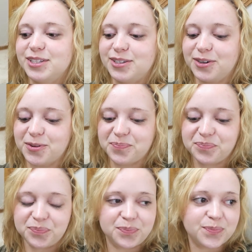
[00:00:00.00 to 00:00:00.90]
So
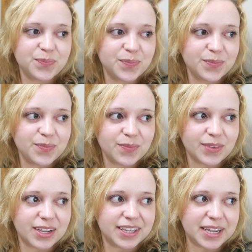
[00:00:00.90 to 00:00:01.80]

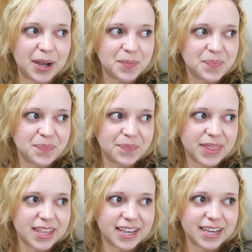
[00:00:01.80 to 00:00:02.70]
yeah,
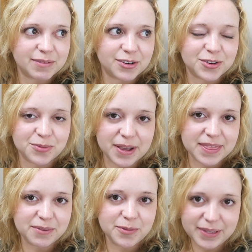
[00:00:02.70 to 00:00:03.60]
I don't know
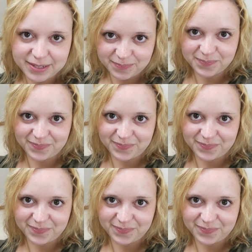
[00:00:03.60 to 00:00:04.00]
when that will be.